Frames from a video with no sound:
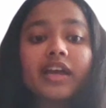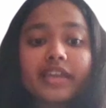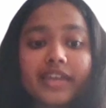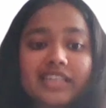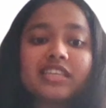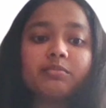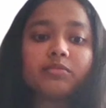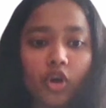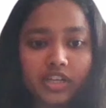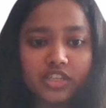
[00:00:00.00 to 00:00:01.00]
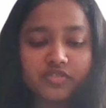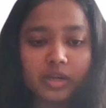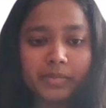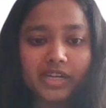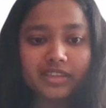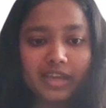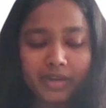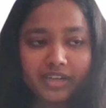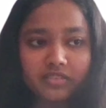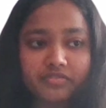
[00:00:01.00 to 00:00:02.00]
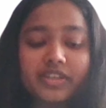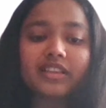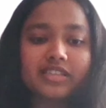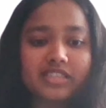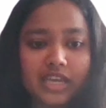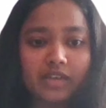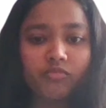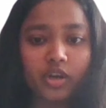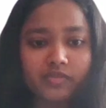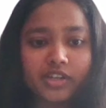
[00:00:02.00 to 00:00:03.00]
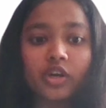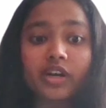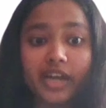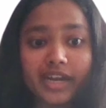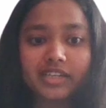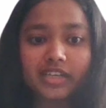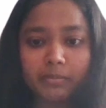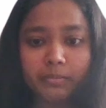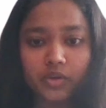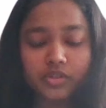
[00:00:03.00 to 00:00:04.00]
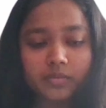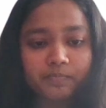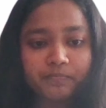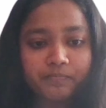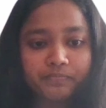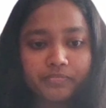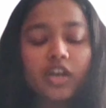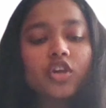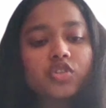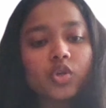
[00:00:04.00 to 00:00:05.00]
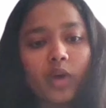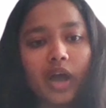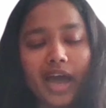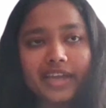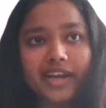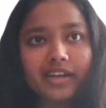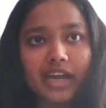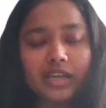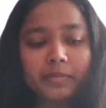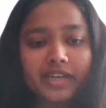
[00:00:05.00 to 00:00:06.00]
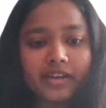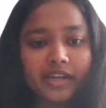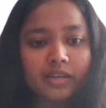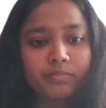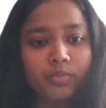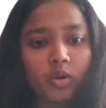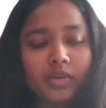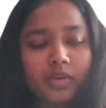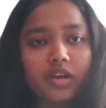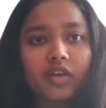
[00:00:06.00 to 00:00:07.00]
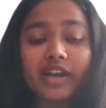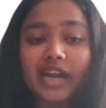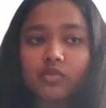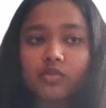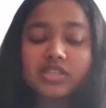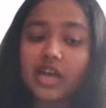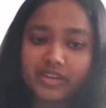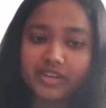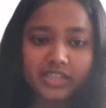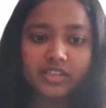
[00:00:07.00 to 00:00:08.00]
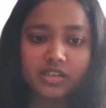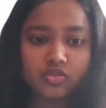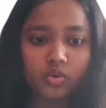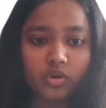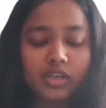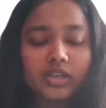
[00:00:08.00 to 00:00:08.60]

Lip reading: get some knowledge from it. They might feel the same whatever you're writing about. So I began writing poem when I was 17 years old.